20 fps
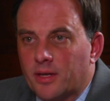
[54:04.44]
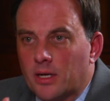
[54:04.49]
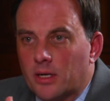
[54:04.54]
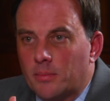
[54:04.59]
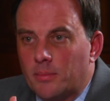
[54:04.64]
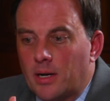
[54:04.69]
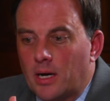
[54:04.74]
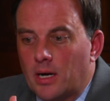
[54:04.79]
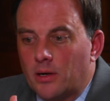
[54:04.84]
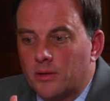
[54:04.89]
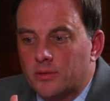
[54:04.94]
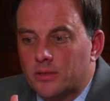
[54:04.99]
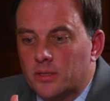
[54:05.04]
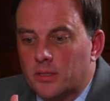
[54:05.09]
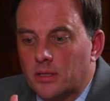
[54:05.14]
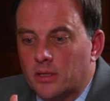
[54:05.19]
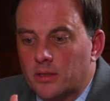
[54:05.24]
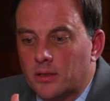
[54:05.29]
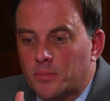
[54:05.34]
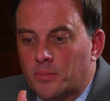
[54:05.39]
think about
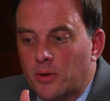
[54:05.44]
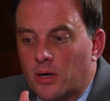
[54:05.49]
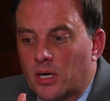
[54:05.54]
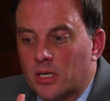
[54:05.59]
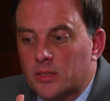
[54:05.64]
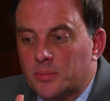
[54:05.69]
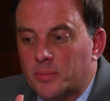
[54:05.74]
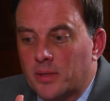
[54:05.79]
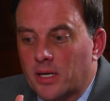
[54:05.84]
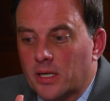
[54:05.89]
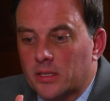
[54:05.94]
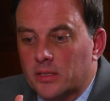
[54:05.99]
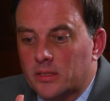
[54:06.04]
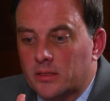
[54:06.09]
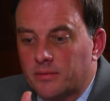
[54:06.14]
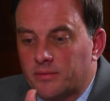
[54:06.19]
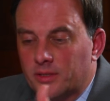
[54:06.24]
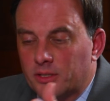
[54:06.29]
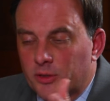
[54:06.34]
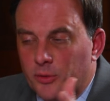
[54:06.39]
the
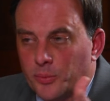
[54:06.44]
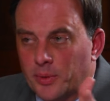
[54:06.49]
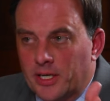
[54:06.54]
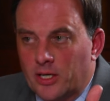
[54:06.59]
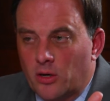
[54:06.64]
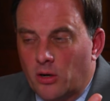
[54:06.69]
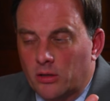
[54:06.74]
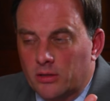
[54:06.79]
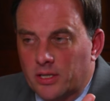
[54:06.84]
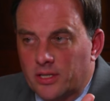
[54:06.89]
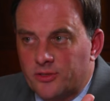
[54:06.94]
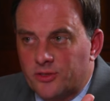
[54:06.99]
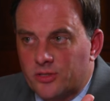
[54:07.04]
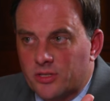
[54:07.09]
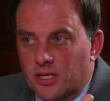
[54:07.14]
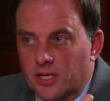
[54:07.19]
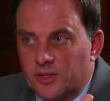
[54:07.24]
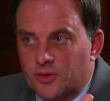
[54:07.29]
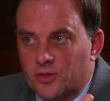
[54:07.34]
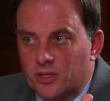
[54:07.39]
prospects of this recall
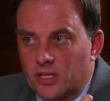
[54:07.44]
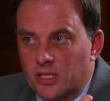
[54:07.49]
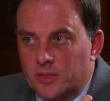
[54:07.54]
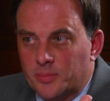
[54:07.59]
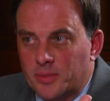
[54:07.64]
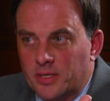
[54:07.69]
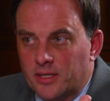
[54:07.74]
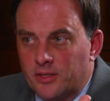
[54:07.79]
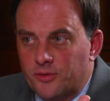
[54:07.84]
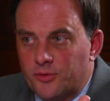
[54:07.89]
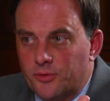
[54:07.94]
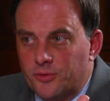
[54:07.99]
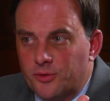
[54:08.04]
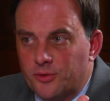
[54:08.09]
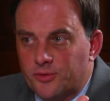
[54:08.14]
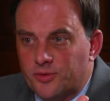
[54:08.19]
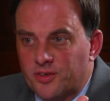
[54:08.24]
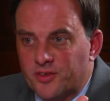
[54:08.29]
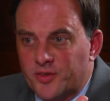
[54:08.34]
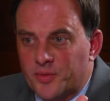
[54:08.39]
legislation that's been
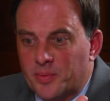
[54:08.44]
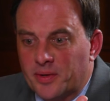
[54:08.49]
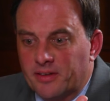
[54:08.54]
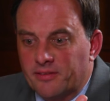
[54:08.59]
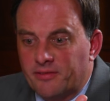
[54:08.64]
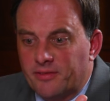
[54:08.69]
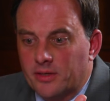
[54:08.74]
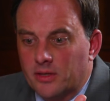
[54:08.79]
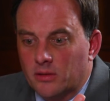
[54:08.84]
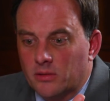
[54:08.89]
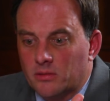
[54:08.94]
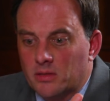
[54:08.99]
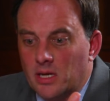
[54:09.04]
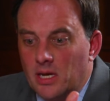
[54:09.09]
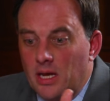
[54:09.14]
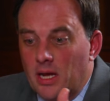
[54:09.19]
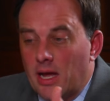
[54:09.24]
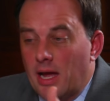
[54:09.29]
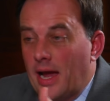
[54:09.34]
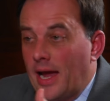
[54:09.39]
introduced in Springfield
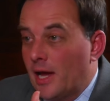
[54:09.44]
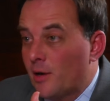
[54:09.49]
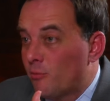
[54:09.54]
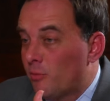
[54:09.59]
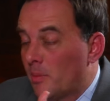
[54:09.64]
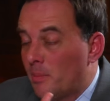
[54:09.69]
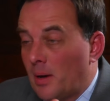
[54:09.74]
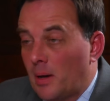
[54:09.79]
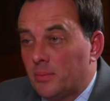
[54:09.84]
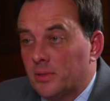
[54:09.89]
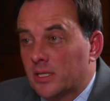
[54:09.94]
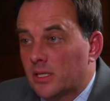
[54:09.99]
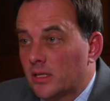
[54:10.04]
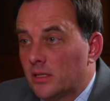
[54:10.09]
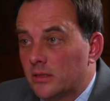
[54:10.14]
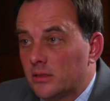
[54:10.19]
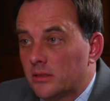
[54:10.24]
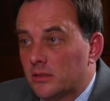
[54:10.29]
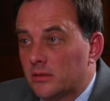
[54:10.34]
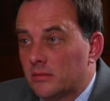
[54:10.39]
and
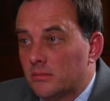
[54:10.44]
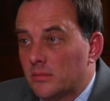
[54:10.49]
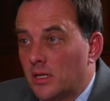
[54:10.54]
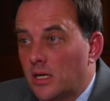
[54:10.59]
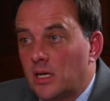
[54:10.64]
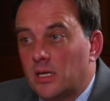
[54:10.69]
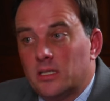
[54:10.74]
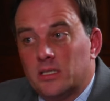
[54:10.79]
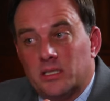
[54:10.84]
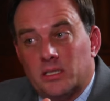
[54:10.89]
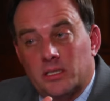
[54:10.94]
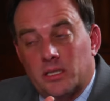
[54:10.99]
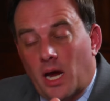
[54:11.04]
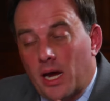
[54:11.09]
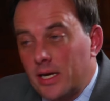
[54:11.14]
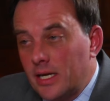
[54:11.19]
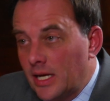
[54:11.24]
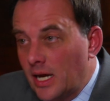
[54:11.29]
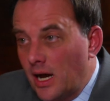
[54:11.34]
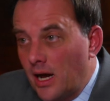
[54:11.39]
Republicans
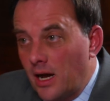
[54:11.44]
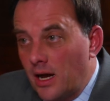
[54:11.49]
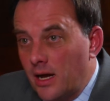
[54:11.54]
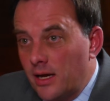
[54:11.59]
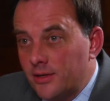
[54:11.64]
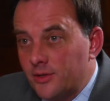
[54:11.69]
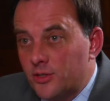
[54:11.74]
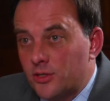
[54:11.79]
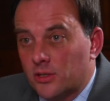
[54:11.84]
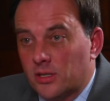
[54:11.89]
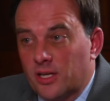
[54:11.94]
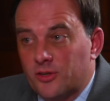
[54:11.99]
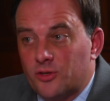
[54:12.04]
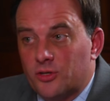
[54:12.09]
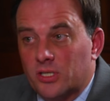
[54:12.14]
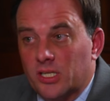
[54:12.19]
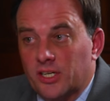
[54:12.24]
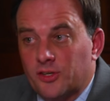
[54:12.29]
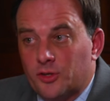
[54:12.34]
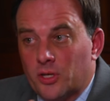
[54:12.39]
signing on to
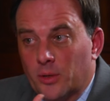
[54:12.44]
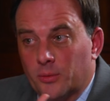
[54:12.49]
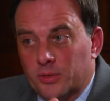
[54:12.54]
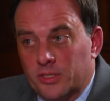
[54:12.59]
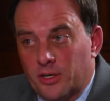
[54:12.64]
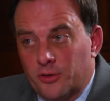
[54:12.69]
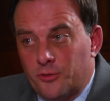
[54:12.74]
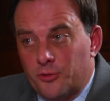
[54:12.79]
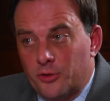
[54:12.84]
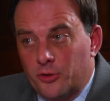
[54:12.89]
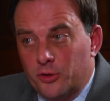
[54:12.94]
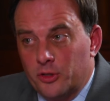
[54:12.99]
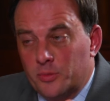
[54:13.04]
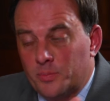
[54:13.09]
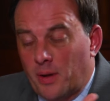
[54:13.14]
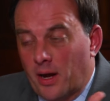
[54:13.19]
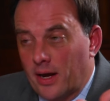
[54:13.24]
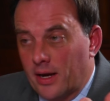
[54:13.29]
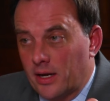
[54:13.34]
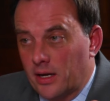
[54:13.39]
legislation that was
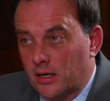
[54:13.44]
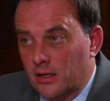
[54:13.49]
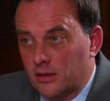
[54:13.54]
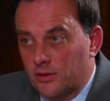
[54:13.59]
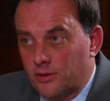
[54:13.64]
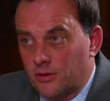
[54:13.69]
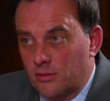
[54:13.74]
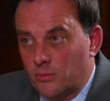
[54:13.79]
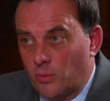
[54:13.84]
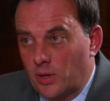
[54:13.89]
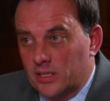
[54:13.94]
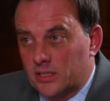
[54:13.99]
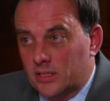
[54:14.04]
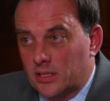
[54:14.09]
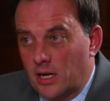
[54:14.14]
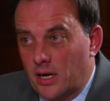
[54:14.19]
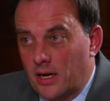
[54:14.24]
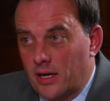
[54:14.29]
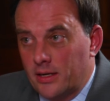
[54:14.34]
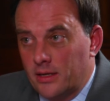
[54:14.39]
introduced by a West
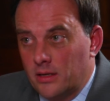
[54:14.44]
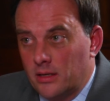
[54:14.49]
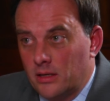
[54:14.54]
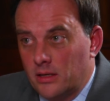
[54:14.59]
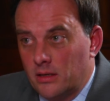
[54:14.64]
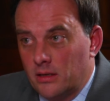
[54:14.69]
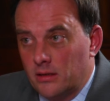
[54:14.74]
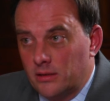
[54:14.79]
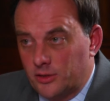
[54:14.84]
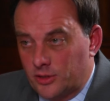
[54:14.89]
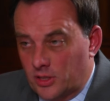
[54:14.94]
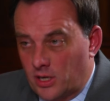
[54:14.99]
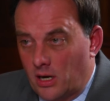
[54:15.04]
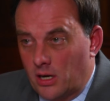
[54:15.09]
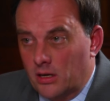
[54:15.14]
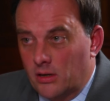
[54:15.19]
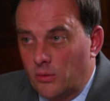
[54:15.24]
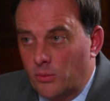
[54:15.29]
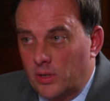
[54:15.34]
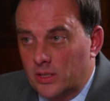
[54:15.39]
Side,
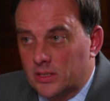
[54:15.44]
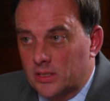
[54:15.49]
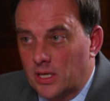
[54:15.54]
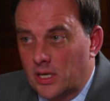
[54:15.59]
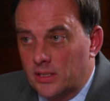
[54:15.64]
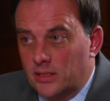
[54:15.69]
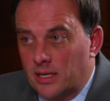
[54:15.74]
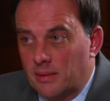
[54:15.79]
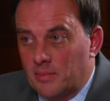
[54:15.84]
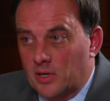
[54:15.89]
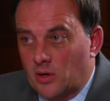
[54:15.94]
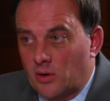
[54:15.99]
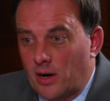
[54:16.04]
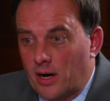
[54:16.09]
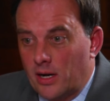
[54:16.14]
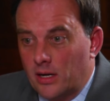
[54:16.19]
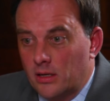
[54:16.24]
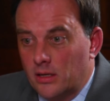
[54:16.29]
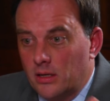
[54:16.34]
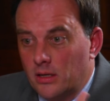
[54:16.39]
Chicago West Side
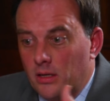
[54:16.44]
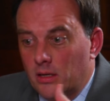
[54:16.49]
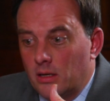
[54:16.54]
Democrat?